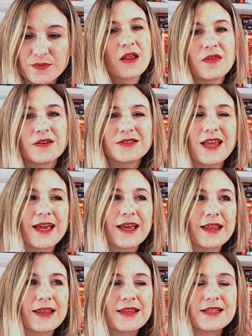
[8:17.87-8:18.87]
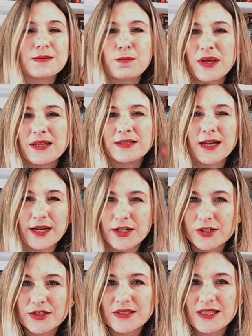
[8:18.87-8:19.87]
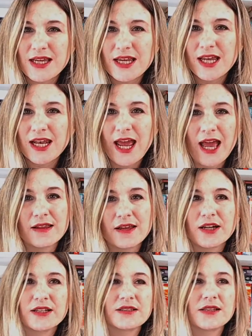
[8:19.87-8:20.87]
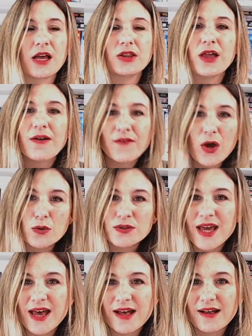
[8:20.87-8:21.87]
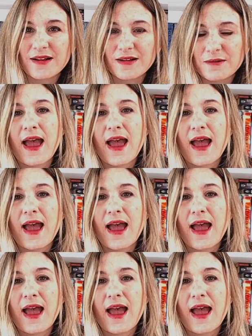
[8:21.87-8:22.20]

There's like this big diner scene, and there's a love hotel,